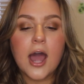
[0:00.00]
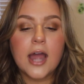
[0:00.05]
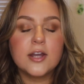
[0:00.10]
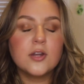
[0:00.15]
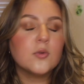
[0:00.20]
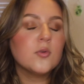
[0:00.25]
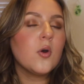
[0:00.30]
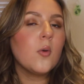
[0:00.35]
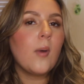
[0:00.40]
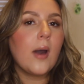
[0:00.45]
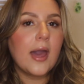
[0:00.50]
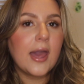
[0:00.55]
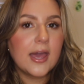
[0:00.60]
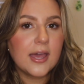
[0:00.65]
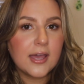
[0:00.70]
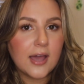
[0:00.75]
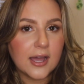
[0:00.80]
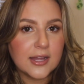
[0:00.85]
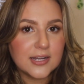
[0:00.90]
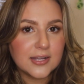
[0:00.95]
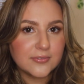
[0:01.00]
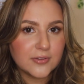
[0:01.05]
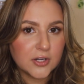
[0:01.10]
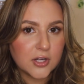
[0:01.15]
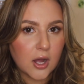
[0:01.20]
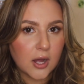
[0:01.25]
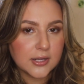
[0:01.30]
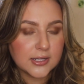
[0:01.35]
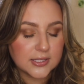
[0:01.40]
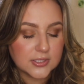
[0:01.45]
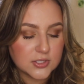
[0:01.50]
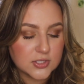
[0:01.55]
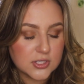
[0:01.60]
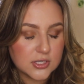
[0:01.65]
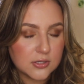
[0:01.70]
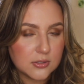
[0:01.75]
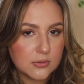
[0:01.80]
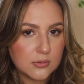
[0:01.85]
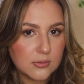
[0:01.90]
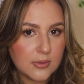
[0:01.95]
don't know why I never got
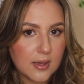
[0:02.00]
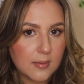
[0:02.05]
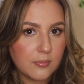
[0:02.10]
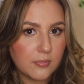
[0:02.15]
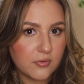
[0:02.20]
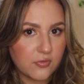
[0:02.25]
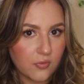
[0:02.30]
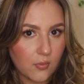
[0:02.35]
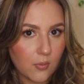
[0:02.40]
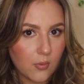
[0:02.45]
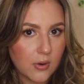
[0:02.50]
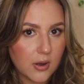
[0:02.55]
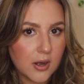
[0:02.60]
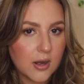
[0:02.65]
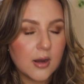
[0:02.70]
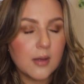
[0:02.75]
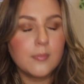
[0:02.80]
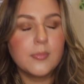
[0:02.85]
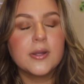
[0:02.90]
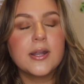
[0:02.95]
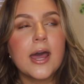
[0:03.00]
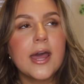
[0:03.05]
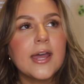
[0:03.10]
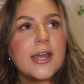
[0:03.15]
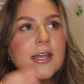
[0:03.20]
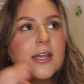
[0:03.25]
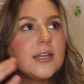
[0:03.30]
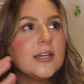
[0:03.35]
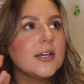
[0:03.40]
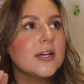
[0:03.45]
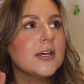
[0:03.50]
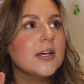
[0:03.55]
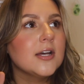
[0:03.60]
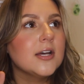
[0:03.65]
into them before, but I